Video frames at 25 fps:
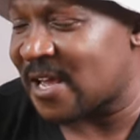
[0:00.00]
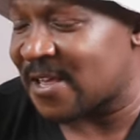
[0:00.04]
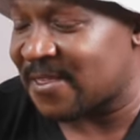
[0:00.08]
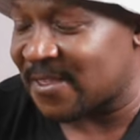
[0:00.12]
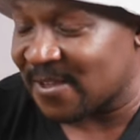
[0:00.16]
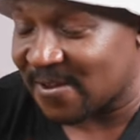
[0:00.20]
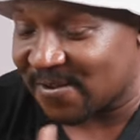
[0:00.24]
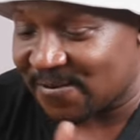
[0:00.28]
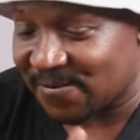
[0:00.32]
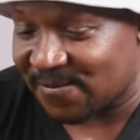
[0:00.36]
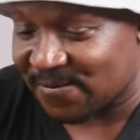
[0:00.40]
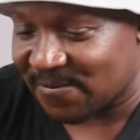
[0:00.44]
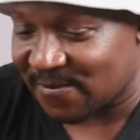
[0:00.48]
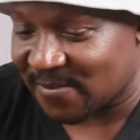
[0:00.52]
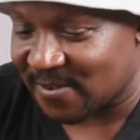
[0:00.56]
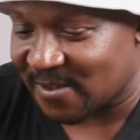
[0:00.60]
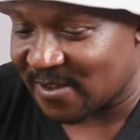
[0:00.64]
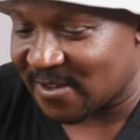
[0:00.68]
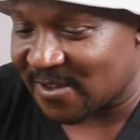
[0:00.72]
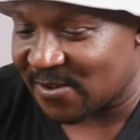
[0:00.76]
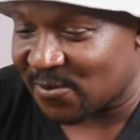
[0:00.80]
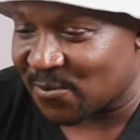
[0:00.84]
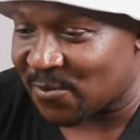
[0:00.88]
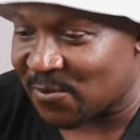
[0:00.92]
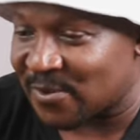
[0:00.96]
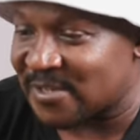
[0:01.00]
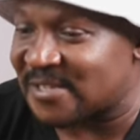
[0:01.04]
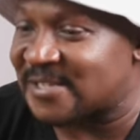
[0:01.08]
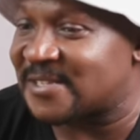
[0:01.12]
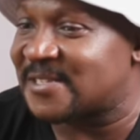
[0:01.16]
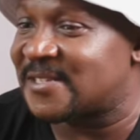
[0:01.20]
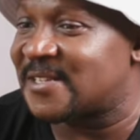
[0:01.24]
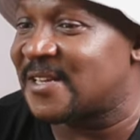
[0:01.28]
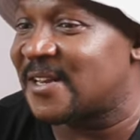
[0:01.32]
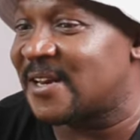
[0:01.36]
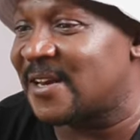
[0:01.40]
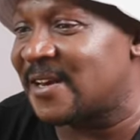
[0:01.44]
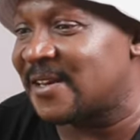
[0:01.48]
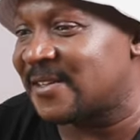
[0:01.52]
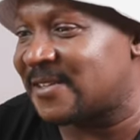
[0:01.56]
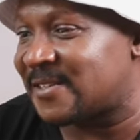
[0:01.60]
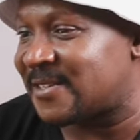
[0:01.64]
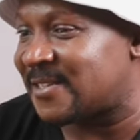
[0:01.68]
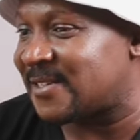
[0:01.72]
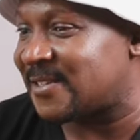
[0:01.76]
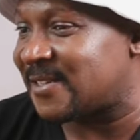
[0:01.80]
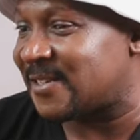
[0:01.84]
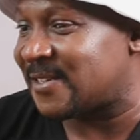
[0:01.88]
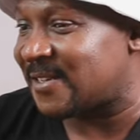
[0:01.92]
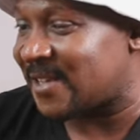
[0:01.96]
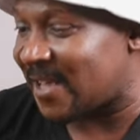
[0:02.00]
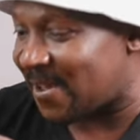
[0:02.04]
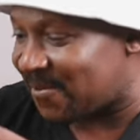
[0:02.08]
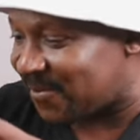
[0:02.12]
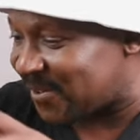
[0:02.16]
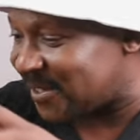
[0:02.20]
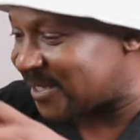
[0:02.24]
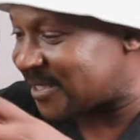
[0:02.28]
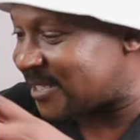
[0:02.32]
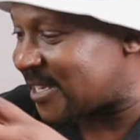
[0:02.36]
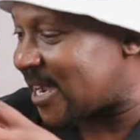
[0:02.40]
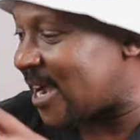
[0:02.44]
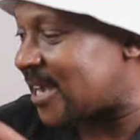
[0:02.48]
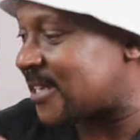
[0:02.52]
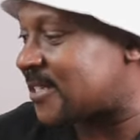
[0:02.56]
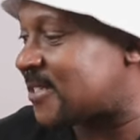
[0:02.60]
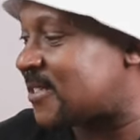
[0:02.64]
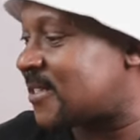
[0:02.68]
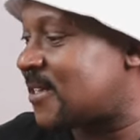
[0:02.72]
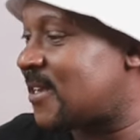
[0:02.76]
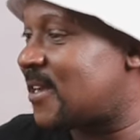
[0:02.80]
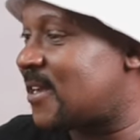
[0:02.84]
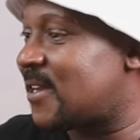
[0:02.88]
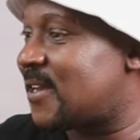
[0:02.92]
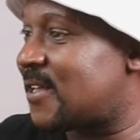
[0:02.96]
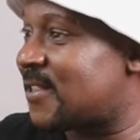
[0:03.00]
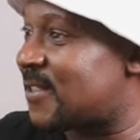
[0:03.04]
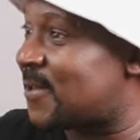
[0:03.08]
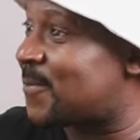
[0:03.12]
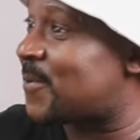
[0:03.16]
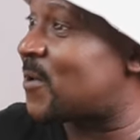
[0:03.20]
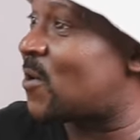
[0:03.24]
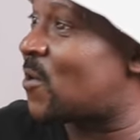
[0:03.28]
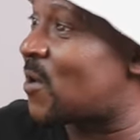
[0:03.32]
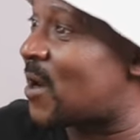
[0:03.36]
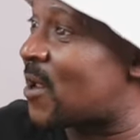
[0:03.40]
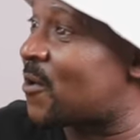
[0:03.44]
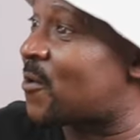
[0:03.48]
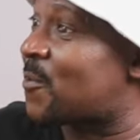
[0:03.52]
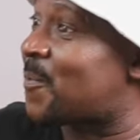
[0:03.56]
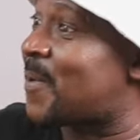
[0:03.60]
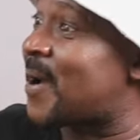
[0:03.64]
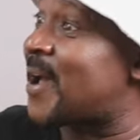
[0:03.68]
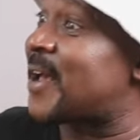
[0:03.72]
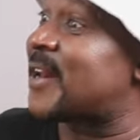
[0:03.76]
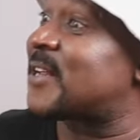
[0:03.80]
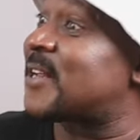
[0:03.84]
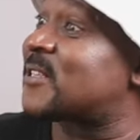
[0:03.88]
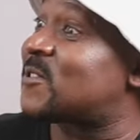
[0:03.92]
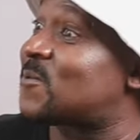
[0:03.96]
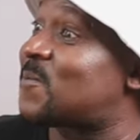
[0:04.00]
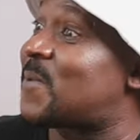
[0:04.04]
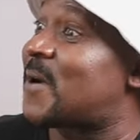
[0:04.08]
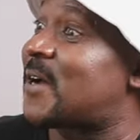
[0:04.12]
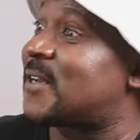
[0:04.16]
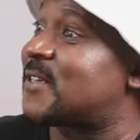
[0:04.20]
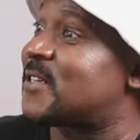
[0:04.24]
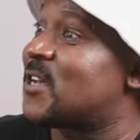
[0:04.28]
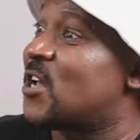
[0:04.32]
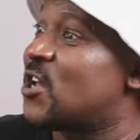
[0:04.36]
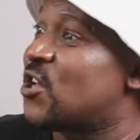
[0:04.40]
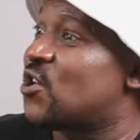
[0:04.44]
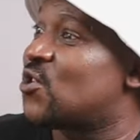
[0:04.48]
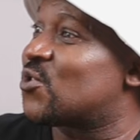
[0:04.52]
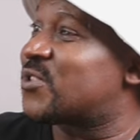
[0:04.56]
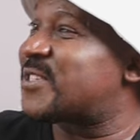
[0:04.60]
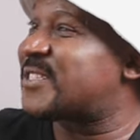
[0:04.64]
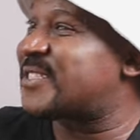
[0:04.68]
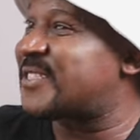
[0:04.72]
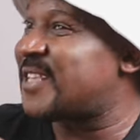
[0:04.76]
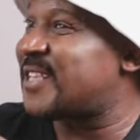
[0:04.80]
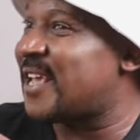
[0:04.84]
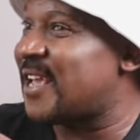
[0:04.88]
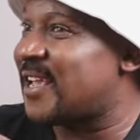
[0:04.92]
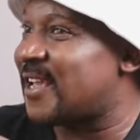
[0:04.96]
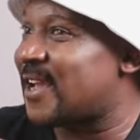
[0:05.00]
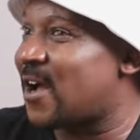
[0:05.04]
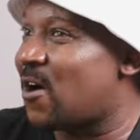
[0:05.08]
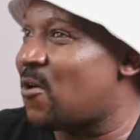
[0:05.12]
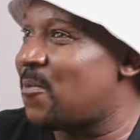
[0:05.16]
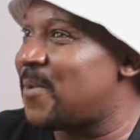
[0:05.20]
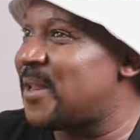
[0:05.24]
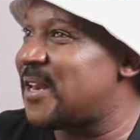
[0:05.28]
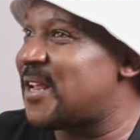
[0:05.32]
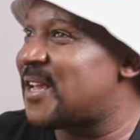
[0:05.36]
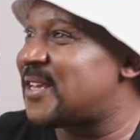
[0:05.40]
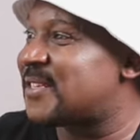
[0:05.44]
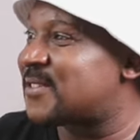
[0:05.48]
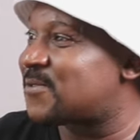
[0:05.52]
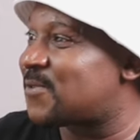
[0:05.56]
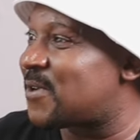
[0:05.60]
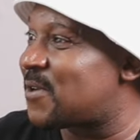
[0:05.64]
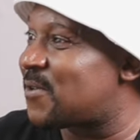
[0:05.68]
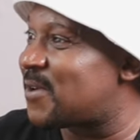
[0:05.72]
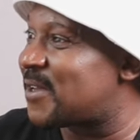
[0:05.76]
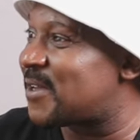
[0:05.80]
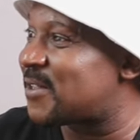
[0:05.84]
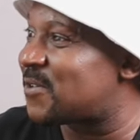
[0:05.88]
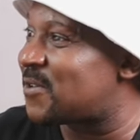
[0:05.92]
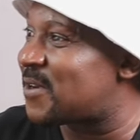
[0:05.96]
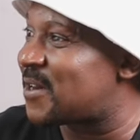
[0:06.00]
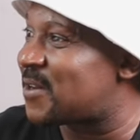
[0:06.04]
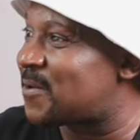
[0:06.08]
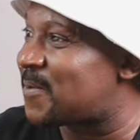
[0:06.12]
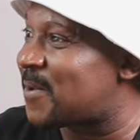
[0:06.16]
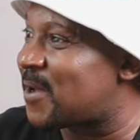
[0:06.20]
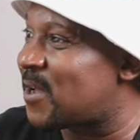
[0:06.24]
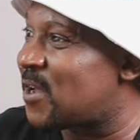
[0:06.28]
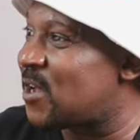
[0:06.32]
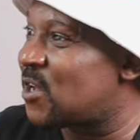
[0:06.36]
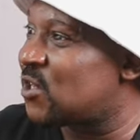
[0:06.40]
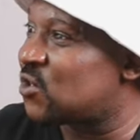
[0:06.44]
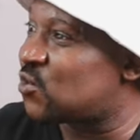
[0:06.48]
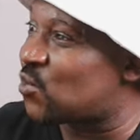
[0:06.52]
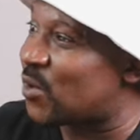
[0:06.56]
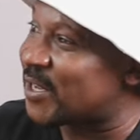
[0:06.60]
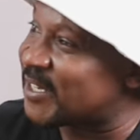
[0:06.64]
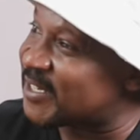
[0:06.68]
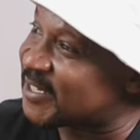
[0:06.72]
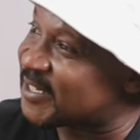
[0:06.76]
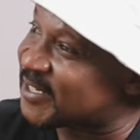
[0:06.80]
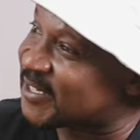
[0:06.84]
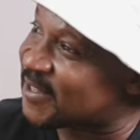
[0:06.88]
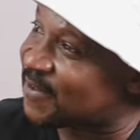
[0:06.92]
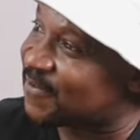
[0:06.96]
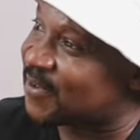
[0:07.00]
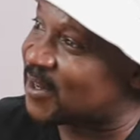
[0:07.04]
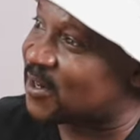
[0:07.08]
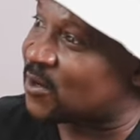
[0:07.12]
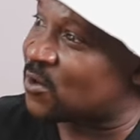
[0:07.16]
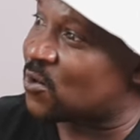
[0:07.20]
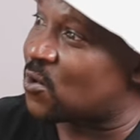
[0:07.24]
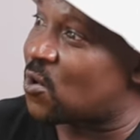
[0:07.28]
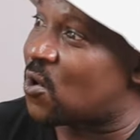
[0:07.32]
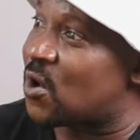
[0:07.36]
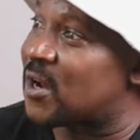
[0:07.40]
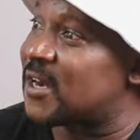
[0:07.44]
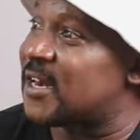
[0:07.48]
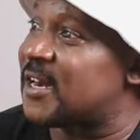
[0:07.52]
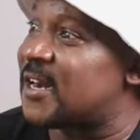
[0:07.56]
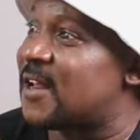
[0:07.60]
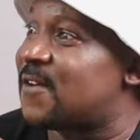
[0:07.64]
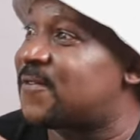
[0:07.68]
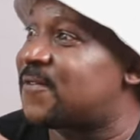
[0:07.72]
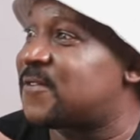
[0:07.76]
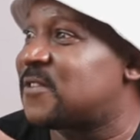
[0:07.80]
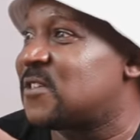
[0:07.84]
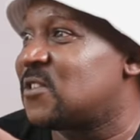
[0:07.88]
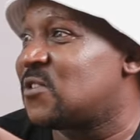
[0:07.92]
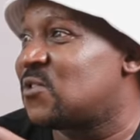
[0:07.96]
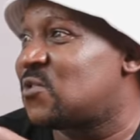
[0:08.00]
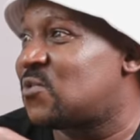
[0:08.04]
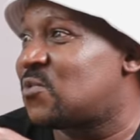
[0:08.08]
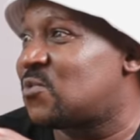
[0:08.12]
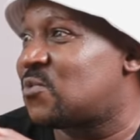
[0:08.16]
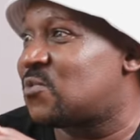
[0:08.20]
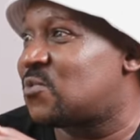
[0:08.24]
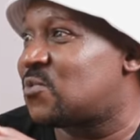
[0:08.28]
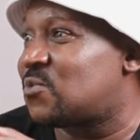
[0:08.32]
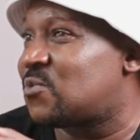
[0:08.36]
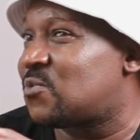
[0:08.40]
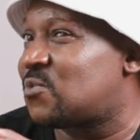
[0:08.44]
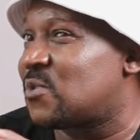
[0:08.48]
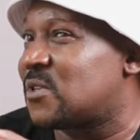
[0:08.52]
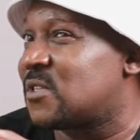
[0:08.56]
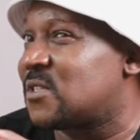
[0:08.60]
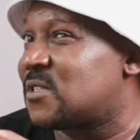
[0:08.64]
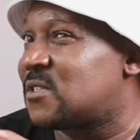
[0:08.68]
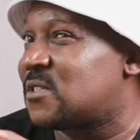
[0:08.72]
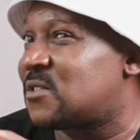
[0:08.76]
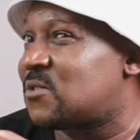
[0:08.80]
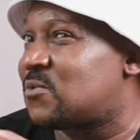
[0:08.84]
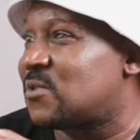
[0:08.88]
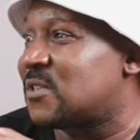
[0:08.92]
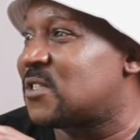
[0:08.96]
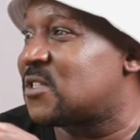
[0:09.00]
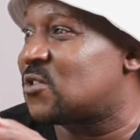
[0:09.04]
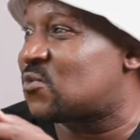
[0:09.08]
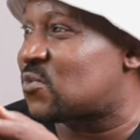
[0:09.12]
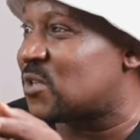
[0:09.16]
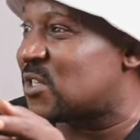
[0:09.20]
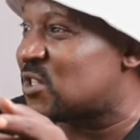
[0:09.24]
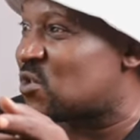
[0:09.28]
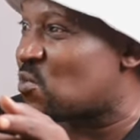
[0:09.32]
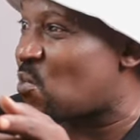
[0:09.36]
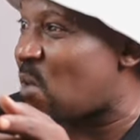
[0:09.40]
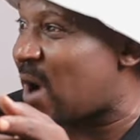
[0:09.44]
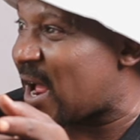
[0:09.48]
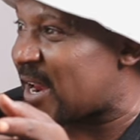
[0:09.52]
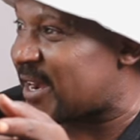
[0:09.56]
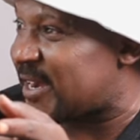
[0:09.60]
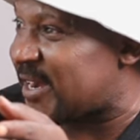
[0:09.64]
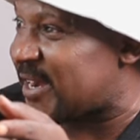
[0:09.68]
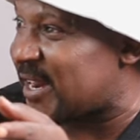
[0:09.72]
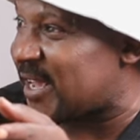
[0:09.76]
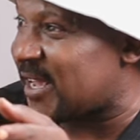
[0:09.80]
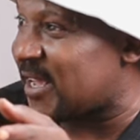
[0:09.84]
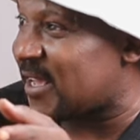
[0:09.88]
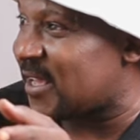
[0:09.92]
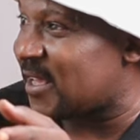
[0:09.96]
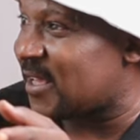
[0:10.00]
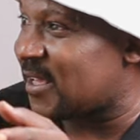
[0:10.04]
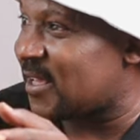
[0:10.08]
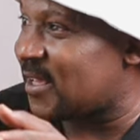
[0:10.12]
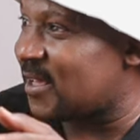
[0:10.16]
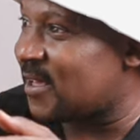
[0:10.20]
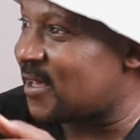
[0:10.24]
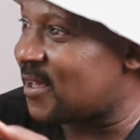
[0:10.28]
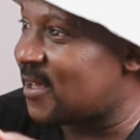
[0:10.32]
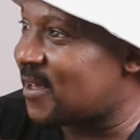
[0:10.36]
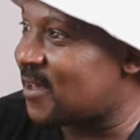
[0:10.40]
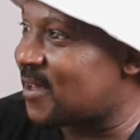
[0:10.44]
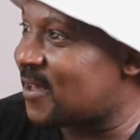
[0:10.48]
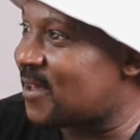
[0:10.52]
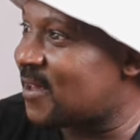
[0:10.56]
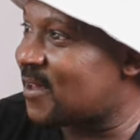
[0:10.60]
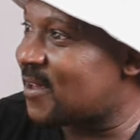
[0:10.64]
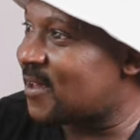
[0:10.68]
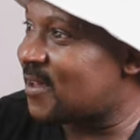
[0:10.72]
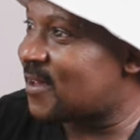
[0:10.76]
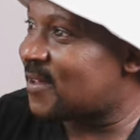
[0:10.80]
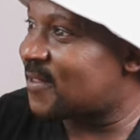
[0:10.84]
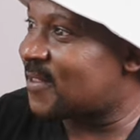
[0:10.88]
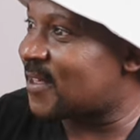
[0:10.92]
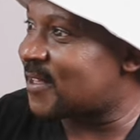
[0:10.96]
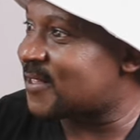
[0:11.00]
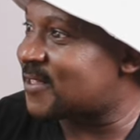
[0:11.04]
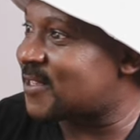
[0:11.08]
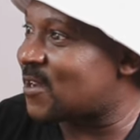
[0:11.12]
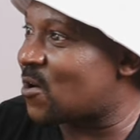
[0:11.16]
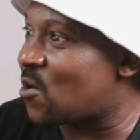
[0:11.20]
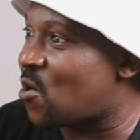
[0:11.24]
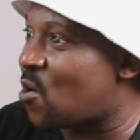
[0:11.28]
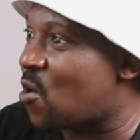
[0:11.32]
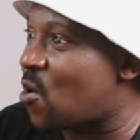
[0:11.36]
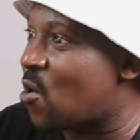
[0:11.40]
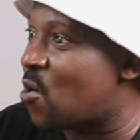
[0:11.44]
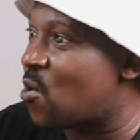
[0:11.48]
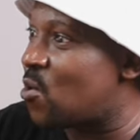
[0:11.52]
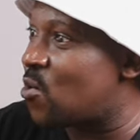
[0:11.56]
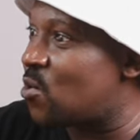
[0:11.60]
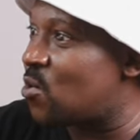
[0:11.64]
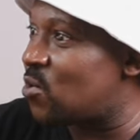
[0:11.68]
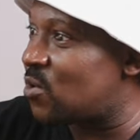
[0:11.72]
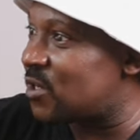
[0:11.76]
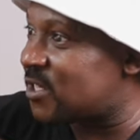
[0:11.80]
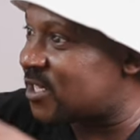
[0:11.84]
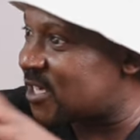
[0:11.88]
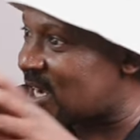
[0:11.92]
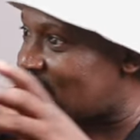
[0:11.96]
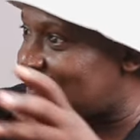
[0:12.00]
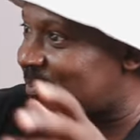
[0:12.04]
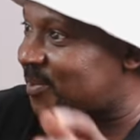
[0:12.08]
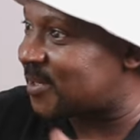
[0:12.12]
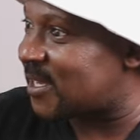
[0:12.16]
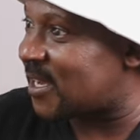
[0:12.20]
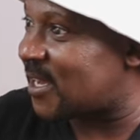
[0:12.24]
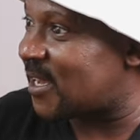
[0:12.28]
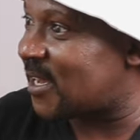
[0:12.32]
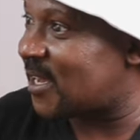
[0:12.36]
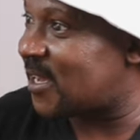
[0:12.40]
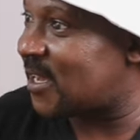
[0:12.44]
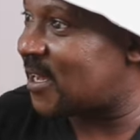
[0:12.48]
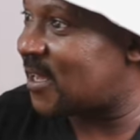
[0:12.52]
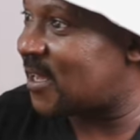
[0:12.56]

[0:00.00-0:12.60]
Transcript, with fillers: I think we still be, haven't touched the Orlando Pirates part. You stay, how many years were you 27. 27. You only left in 20, 21. 21 eh? That's a whole chapter.